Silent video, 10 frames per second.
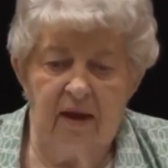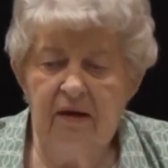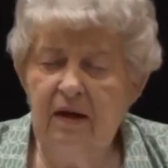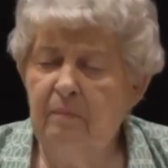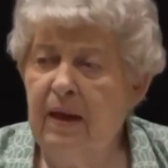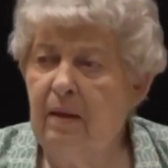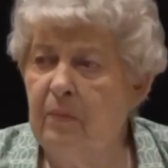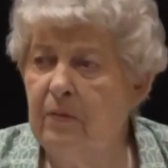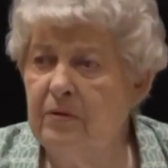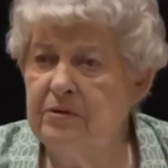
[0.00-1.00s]
editing
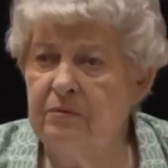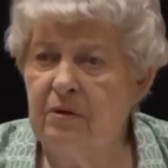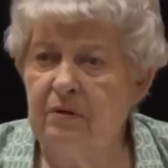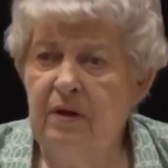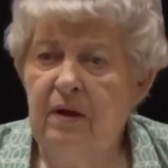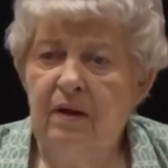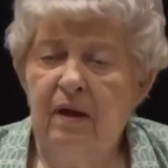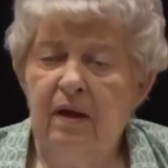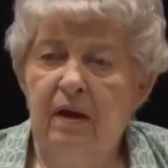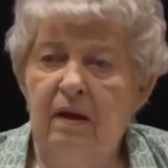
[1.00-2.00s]
papers or
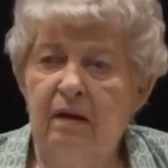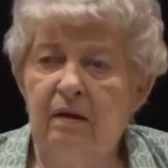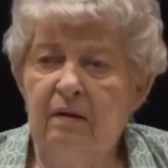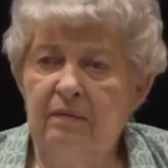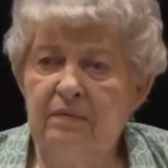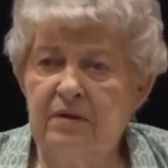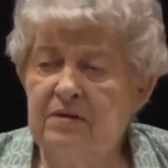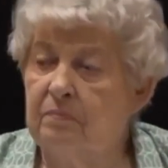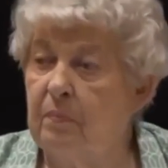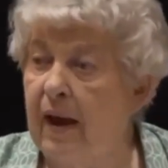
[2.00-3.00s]
uh,
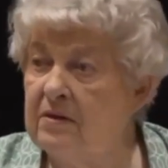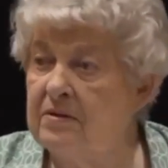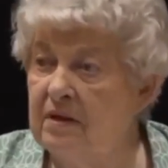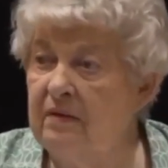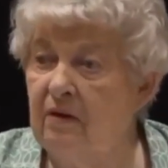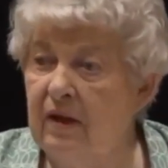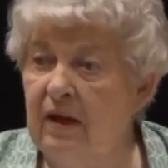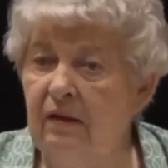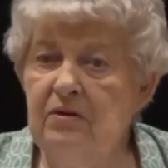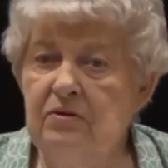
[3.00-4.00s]
just practicing
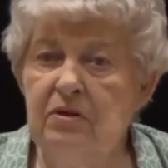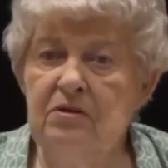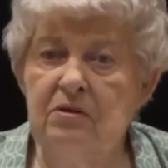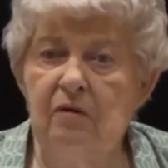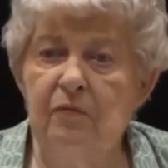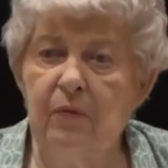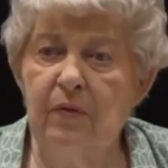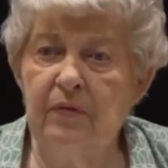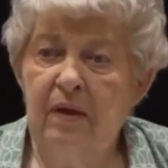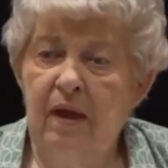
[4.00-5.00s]
their English and so
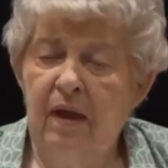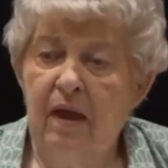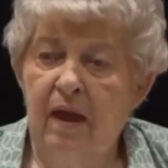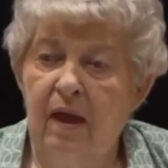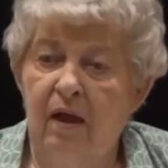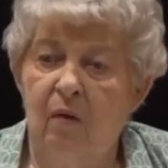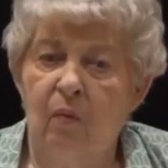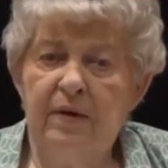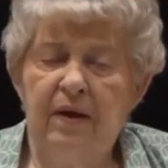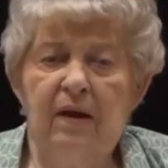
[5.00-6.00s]
forth.
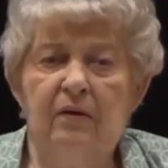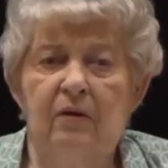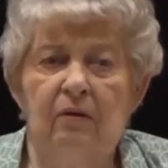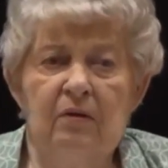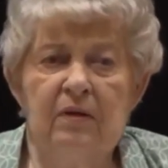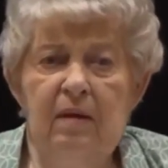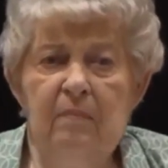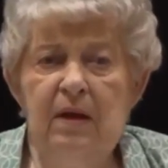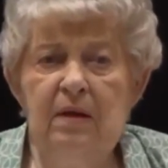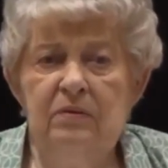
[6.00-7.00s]
One night, a girl
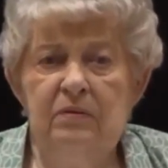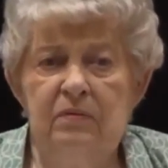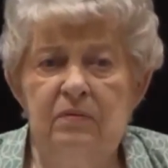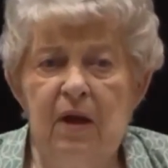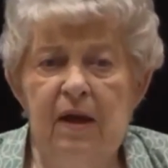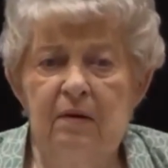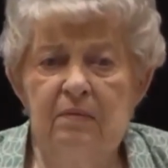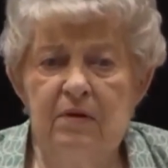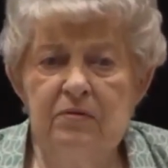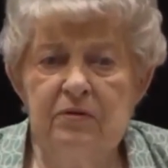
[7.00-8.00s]
came in. She
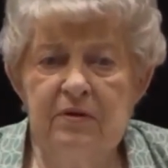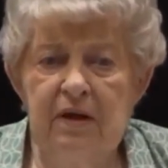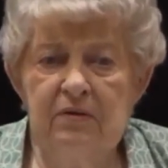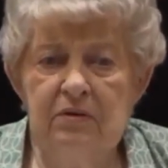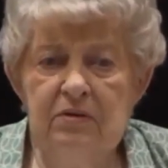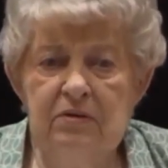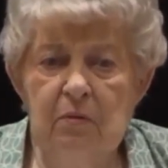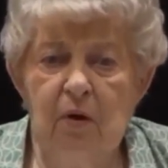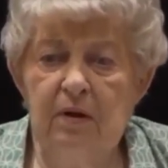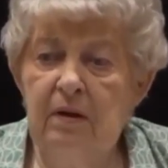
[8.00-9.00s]
had a dissertation
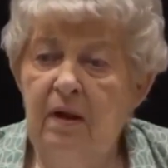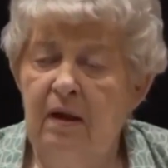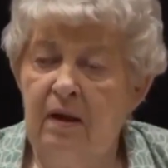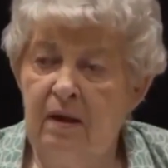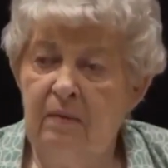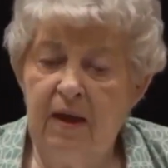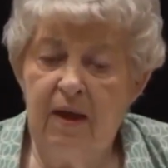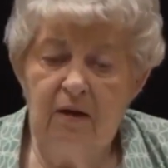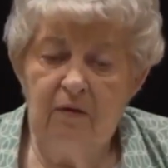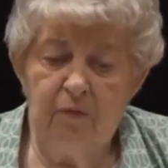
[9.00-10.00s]
she wanted him
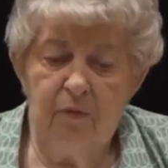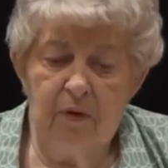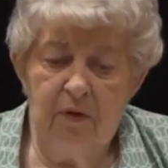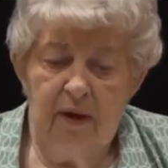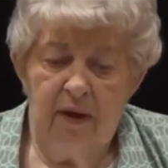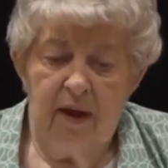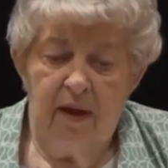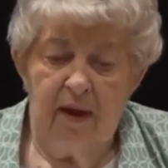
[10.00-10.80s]
to edit for,